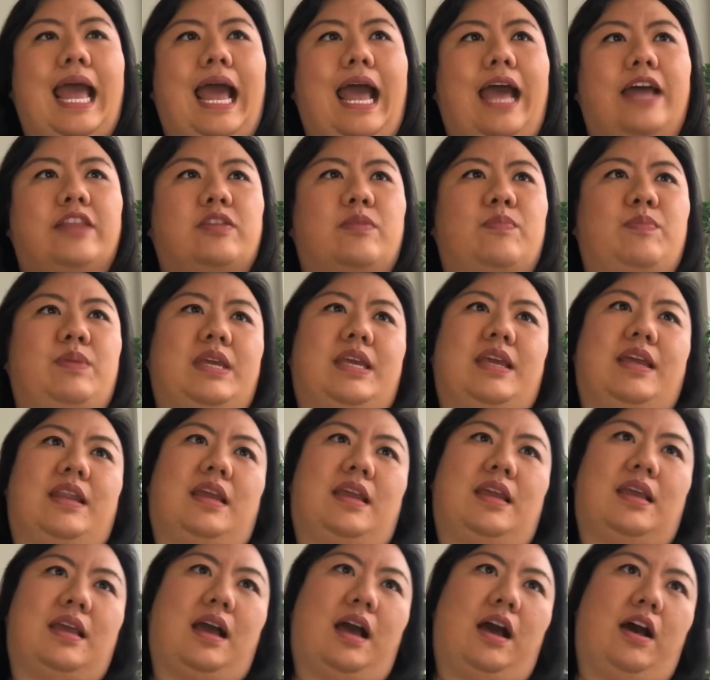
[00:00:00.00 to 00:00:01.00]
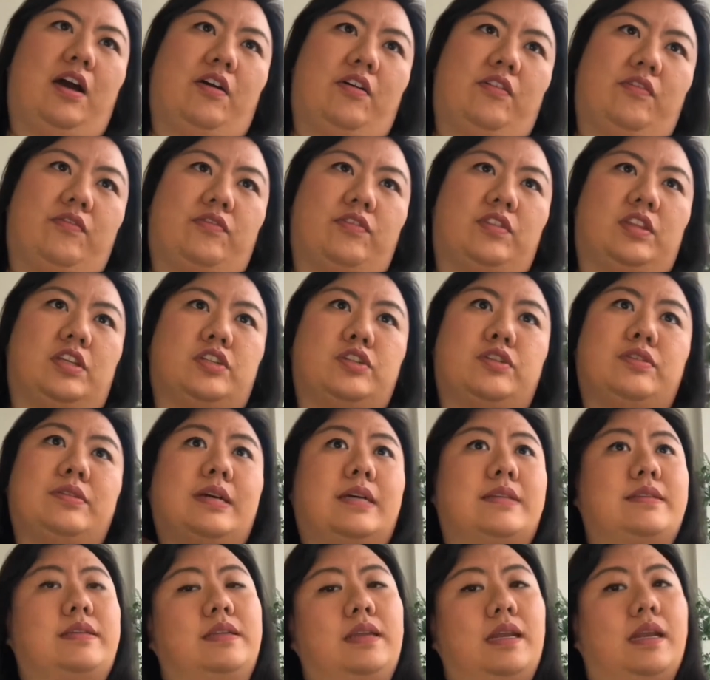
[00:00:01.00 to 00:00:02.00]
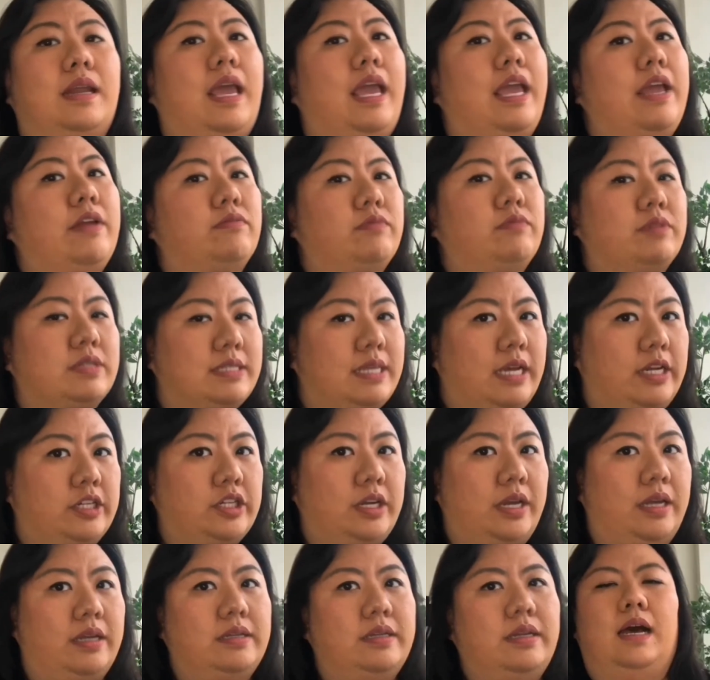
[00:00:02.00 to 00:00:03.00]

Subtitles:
at the beginning of the 2008 recession.